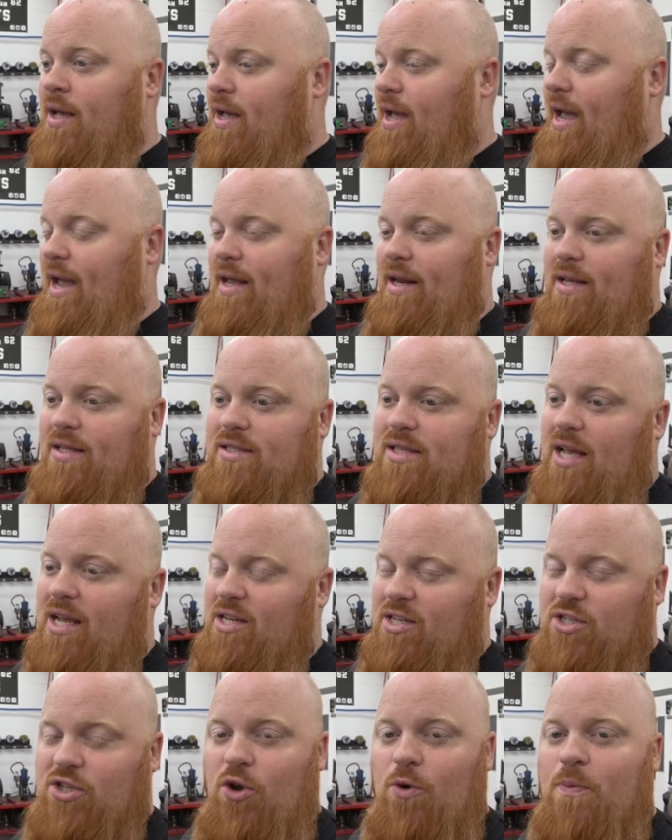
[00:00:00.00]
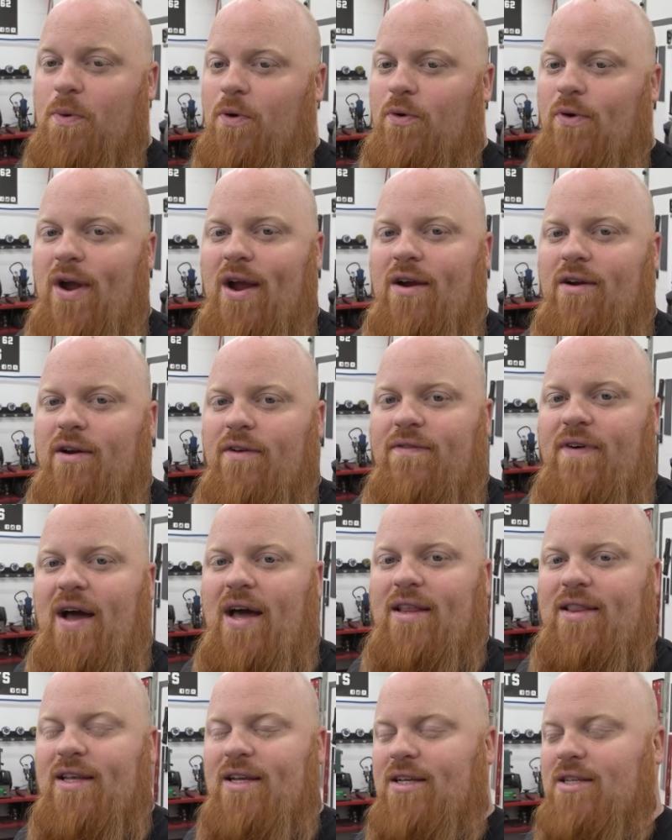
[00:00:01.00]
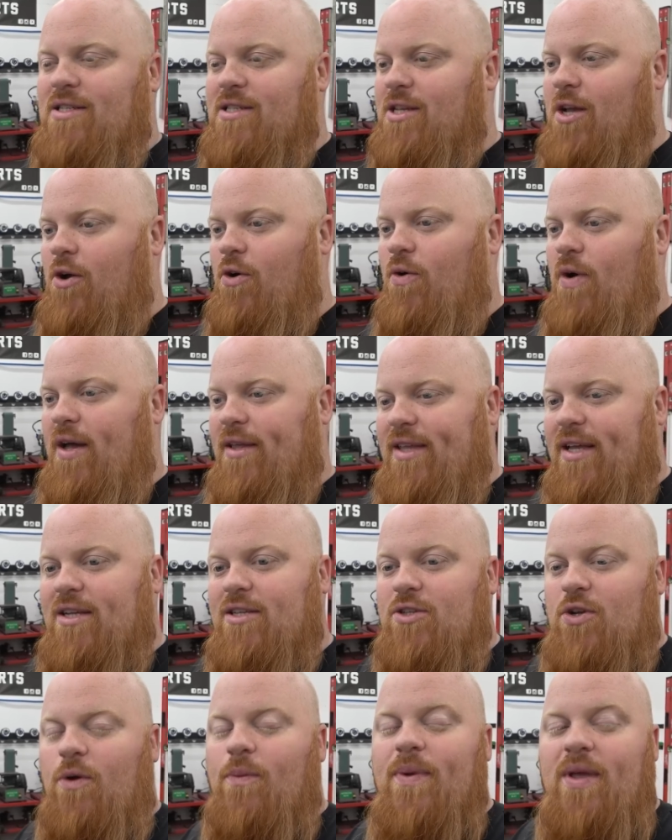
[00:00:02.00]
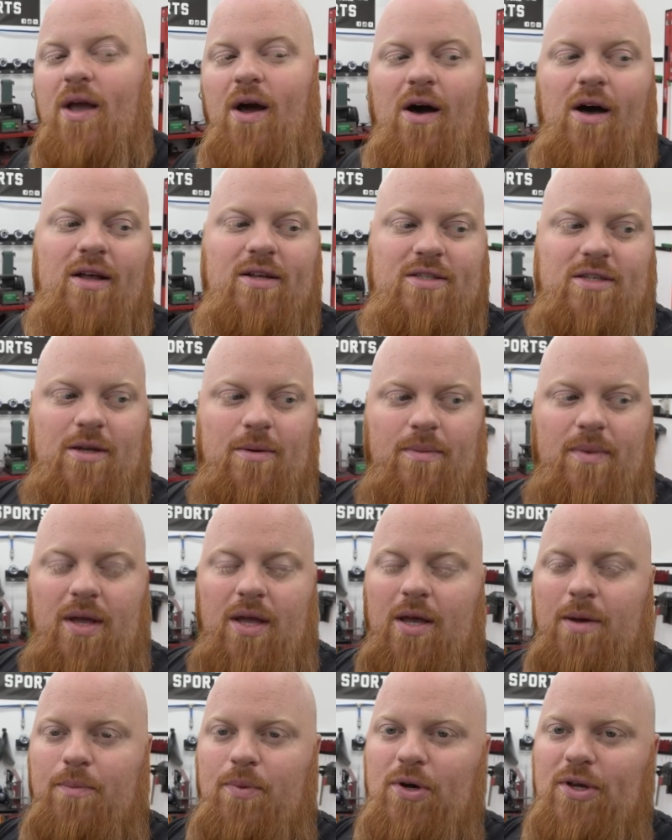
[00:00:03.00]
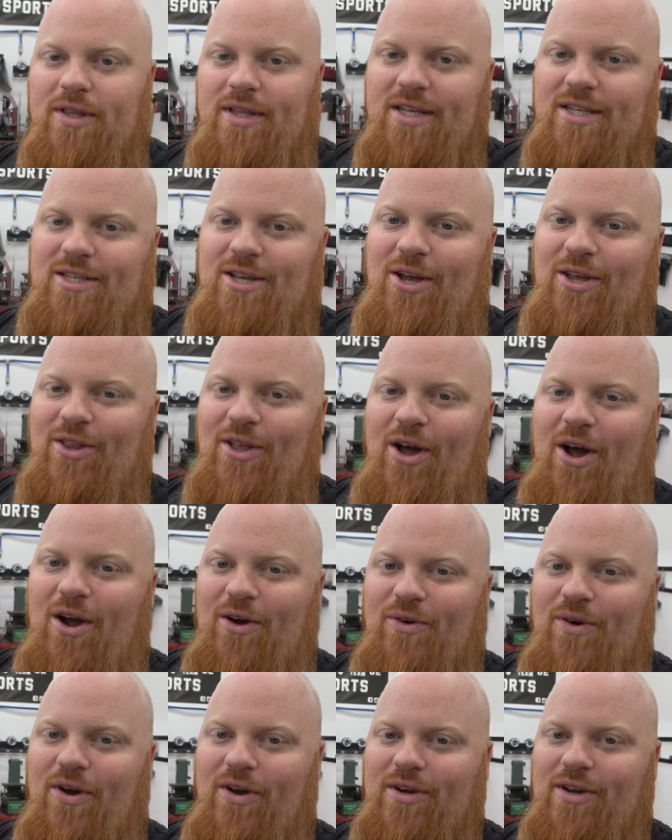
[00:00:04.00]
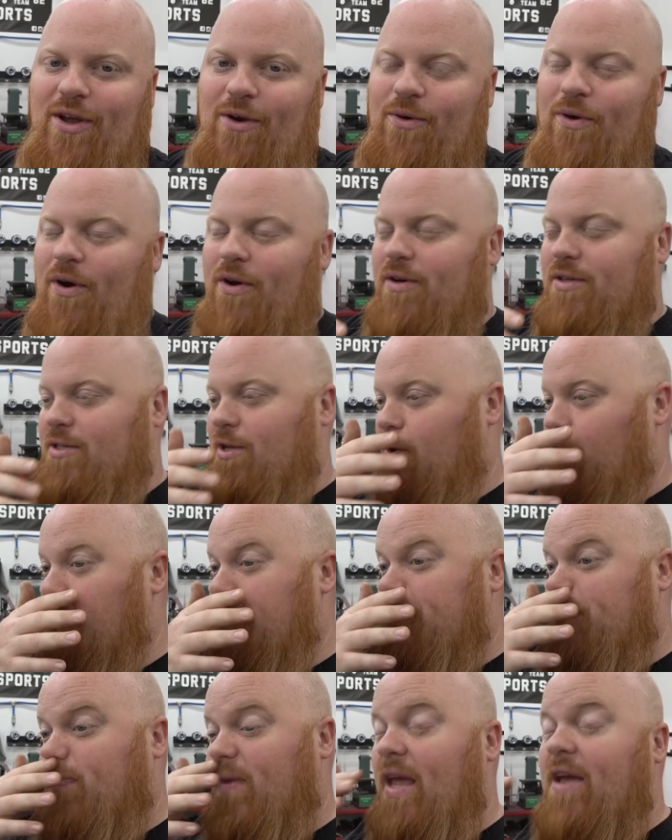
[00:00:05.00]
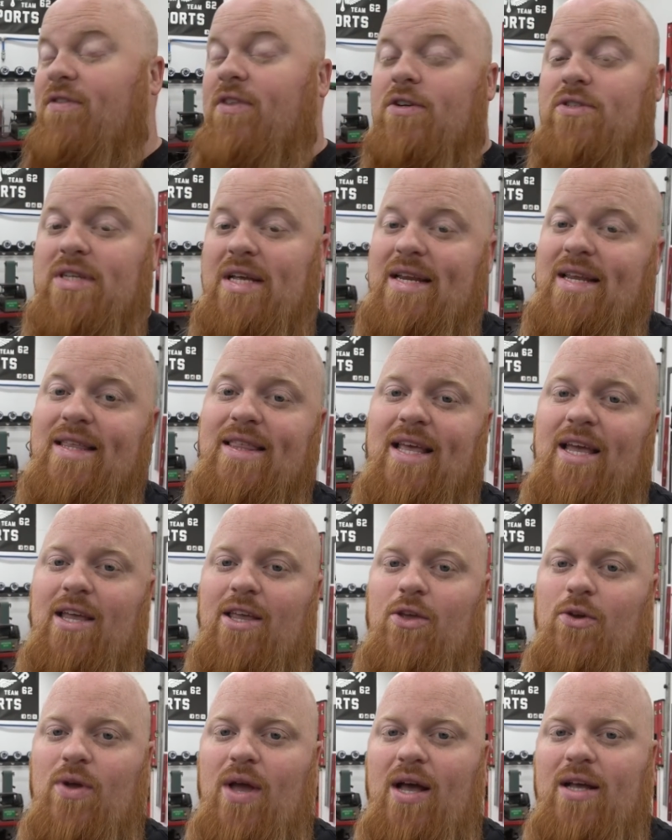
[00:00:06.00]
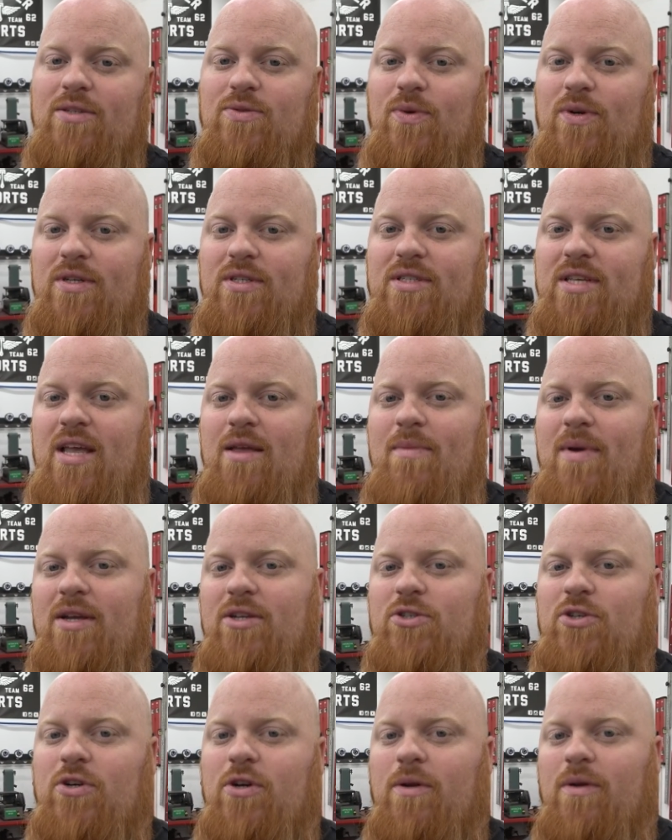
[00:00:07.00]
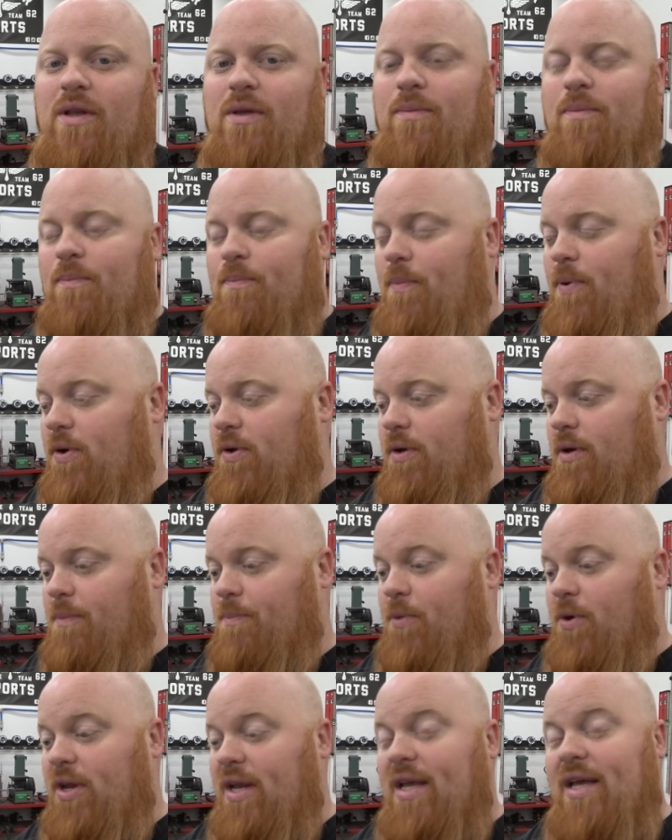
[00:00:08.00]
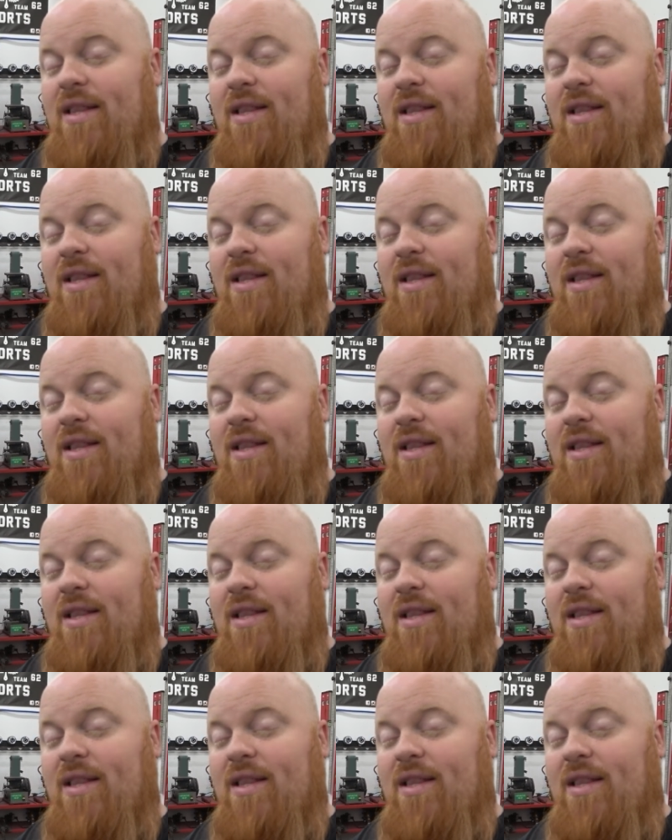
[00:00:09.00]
and it's like super rare to find this so i think it's going to be awesome putting this on the hot rod go-kart so if there's anything you guys want to see make sure to put put it